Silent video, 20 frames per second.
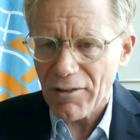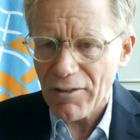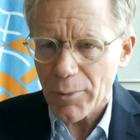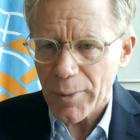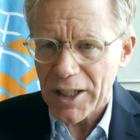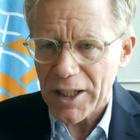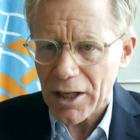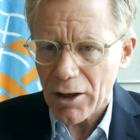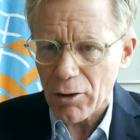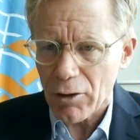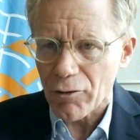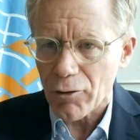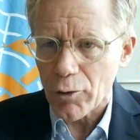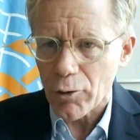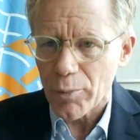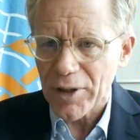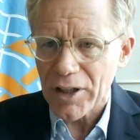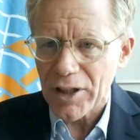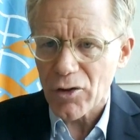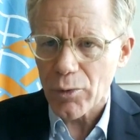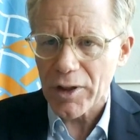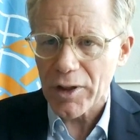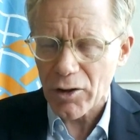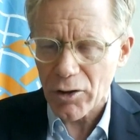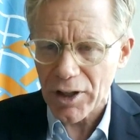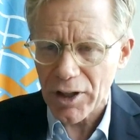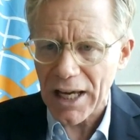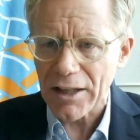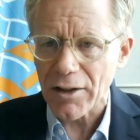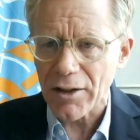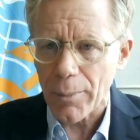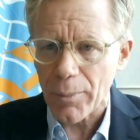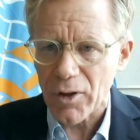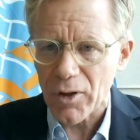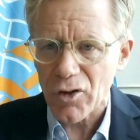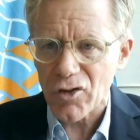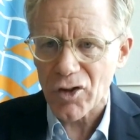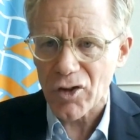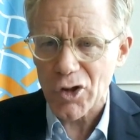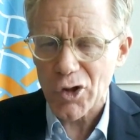to be careful because we could end up
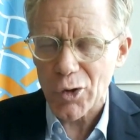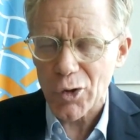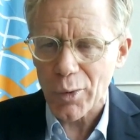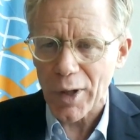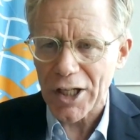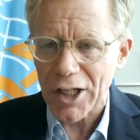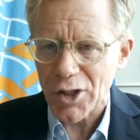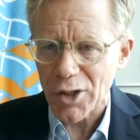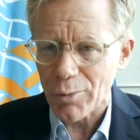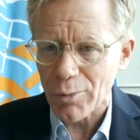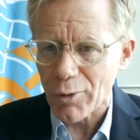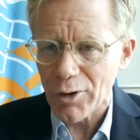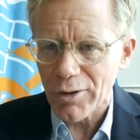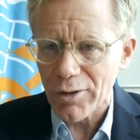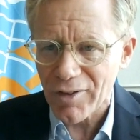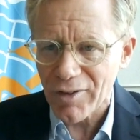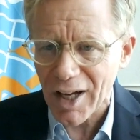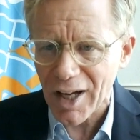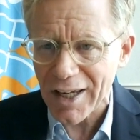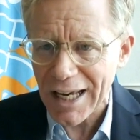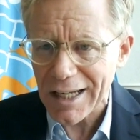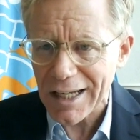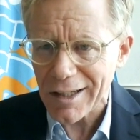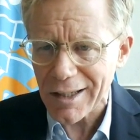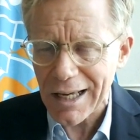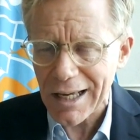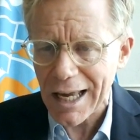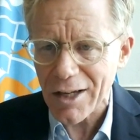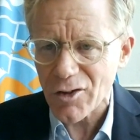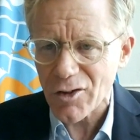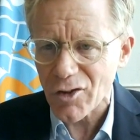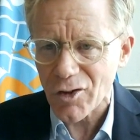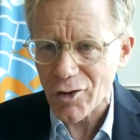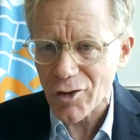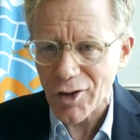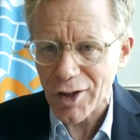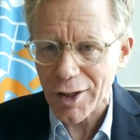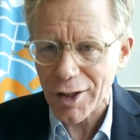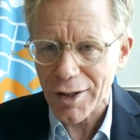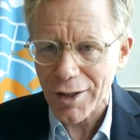in a situation where you've got 80
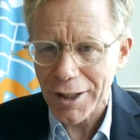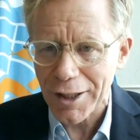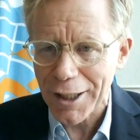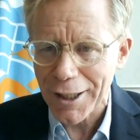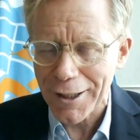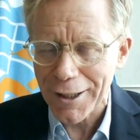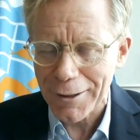cases in